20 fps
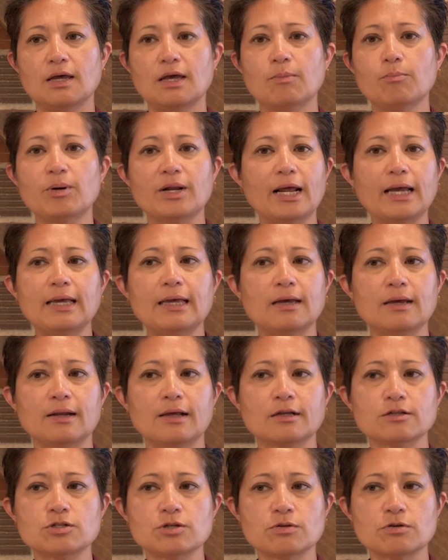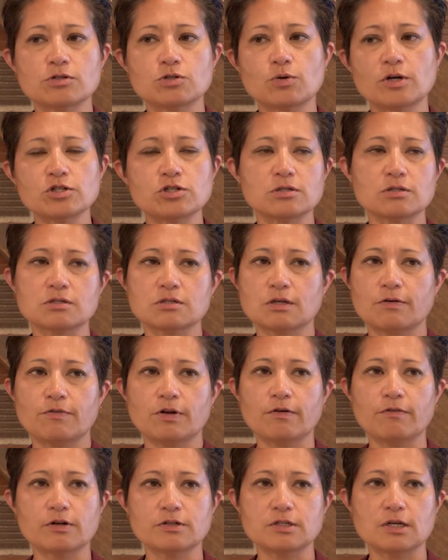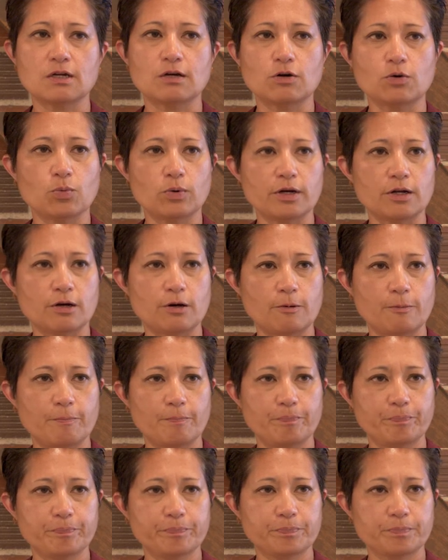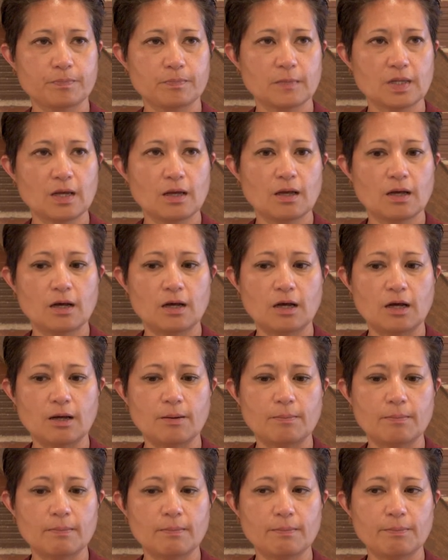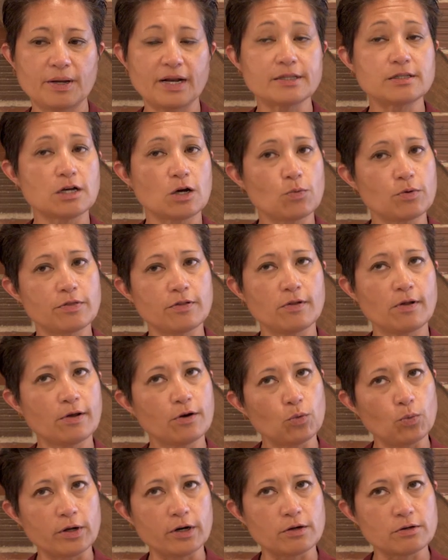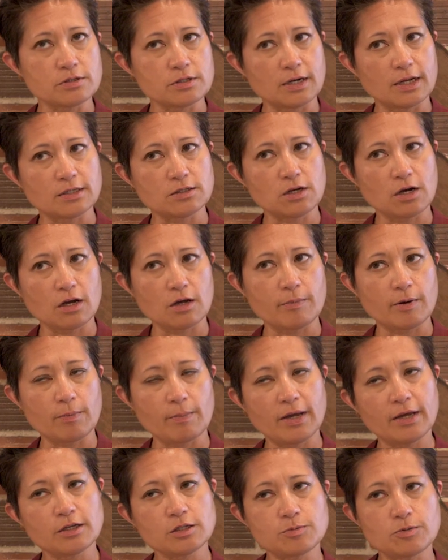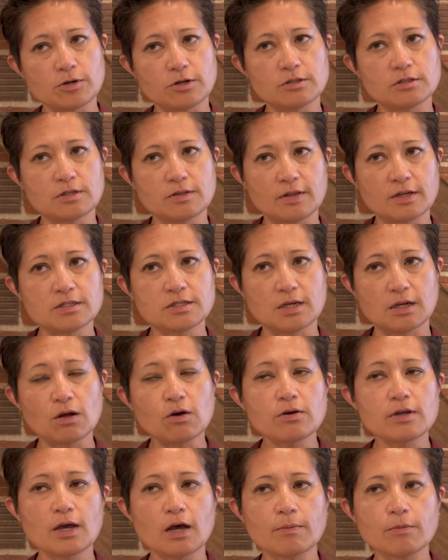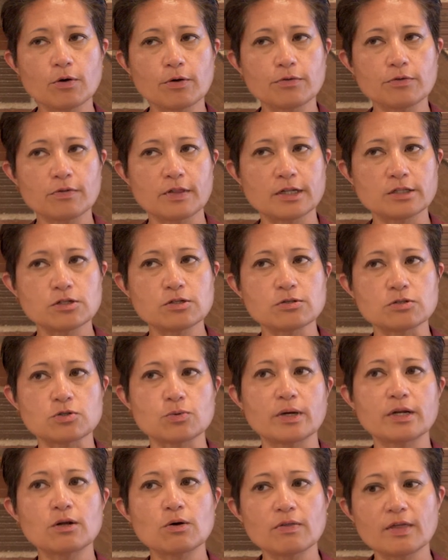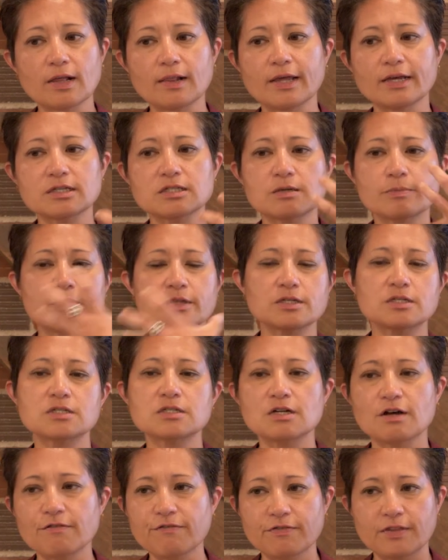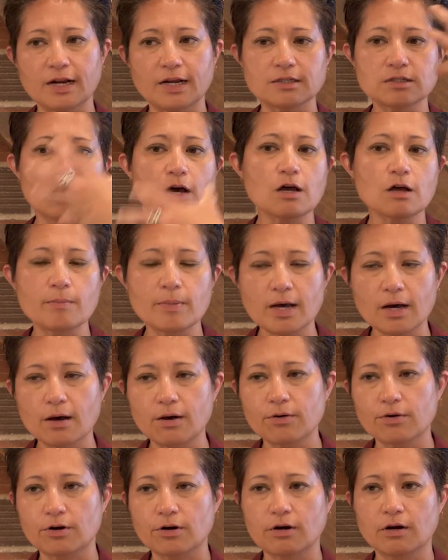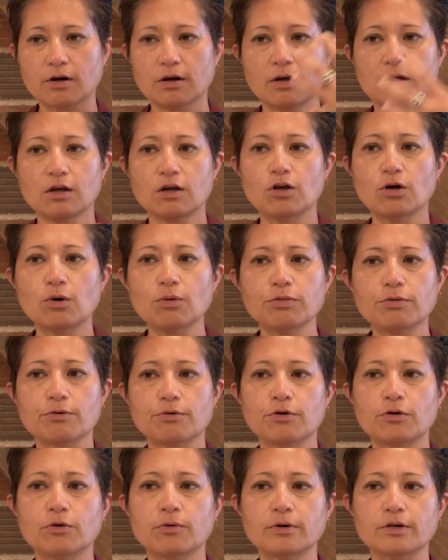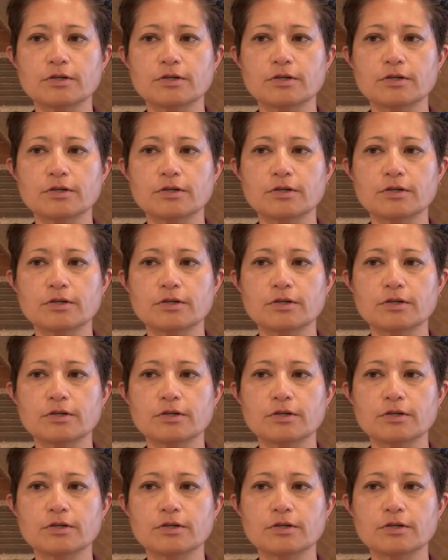But I can't answer those questions because I've never dated a widow. But I talk with a lot of widows, and I talk about my experience, and they said, oh yeah, I'm going through that too. So I know that like some of the stuff that I talk about or go through